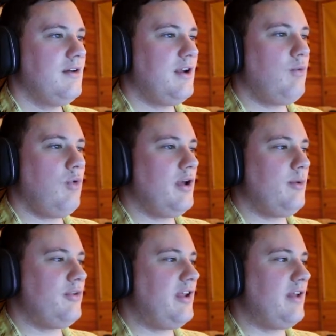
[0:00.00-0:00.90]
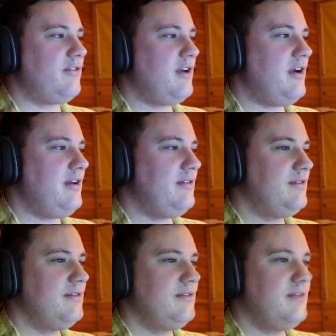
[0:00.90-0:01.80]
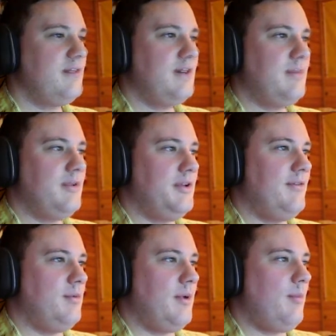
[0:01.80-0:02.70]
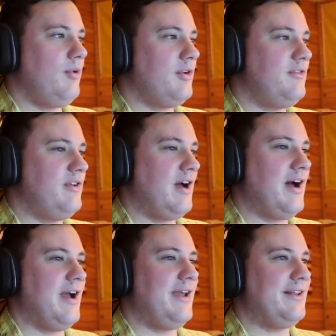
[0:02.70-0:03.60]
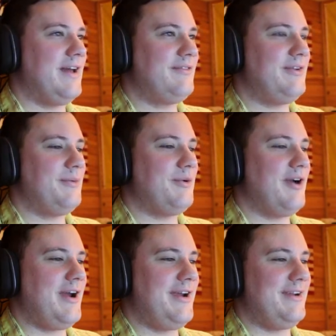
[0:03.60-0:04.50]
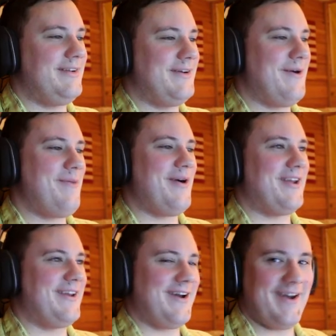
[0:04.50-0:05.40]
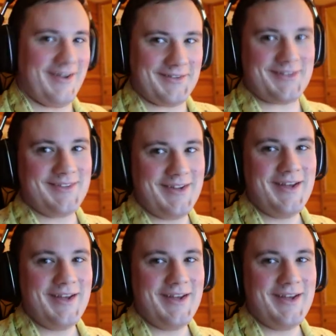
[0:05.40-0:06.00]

Like, what? Was that necessary? Unbelievable. People are dying left and right. Oh my gosh.